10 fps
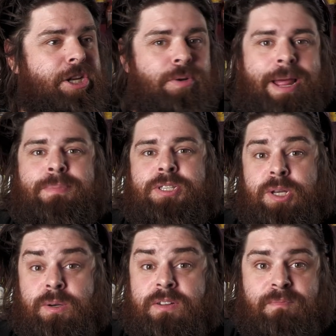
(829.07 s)
do an
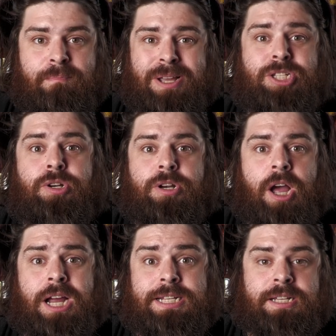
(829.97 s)
episode, mustard
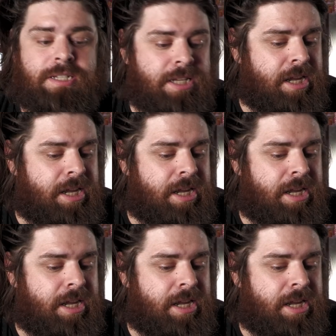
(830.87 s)
cocktails.